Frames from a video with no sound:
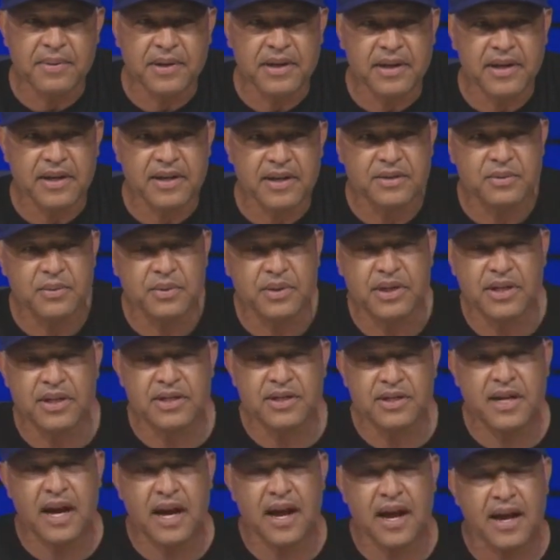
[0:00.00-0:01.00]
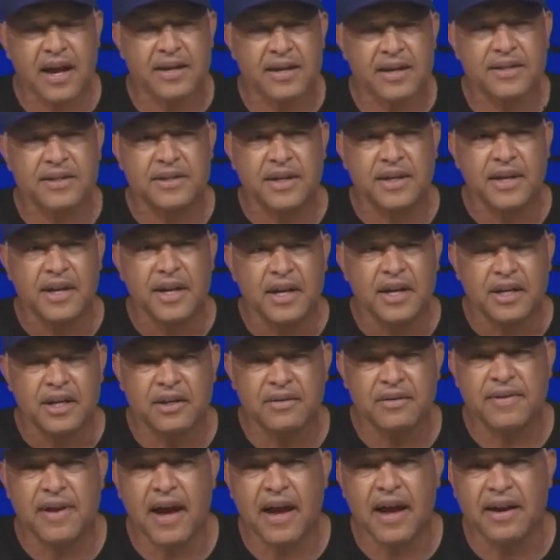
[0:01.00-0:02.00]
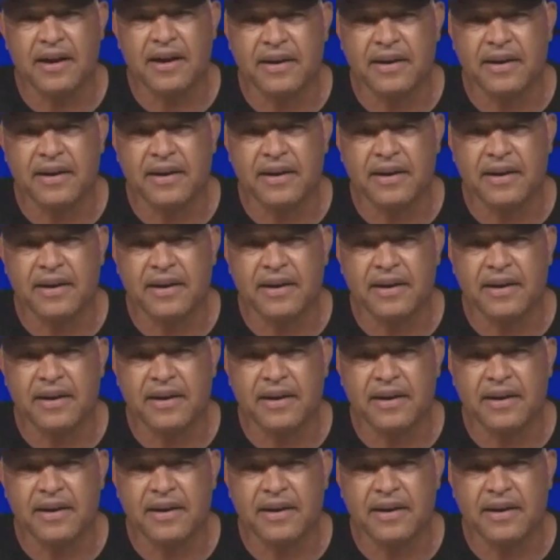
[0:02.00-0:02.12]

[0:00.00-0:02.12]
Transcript: Because with these guys, you've got